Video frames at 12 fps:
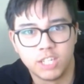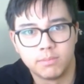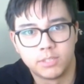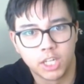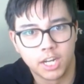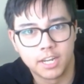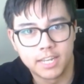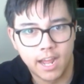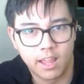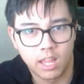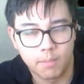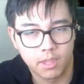shutting down,
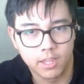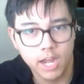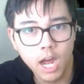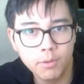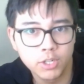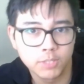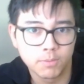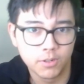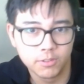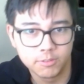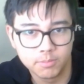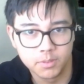that being Carbush
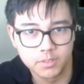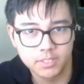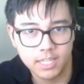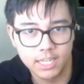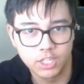Motorsports and